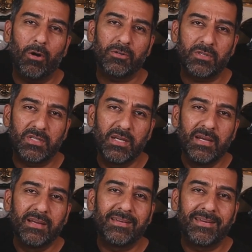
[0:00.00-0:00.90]
Oz
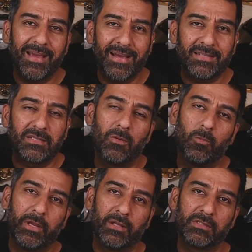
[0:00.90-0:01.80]
gas
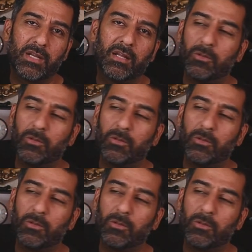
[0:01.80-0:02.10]
wheels.